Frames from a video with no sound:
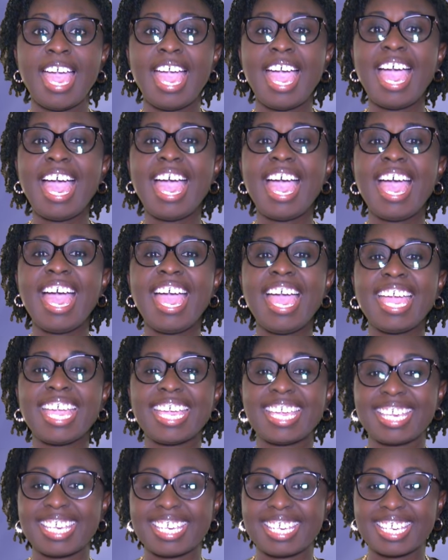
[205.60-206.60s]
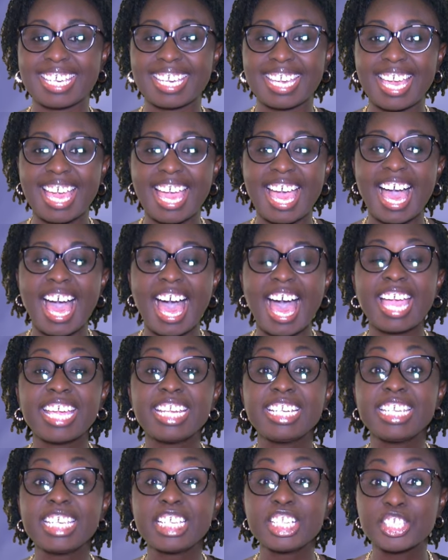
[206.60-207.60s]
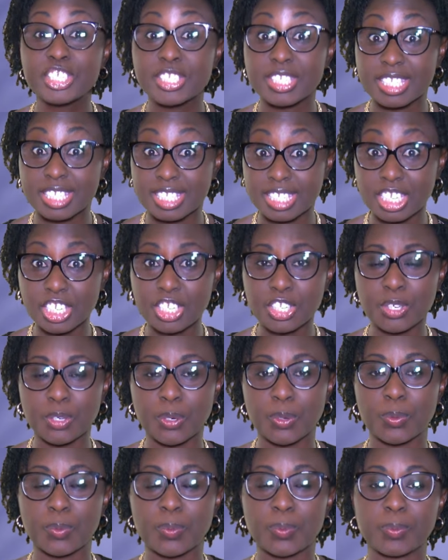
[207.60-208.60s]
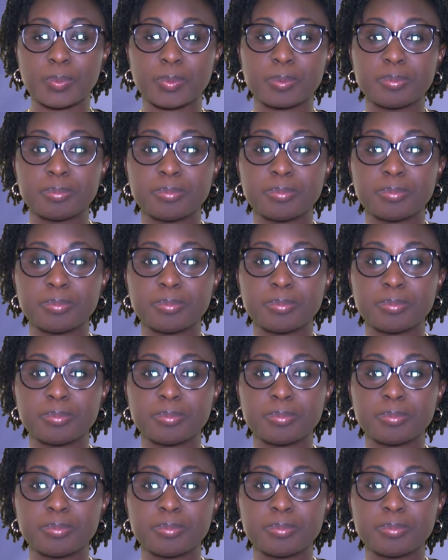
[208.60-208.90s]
Hey, I need to see you.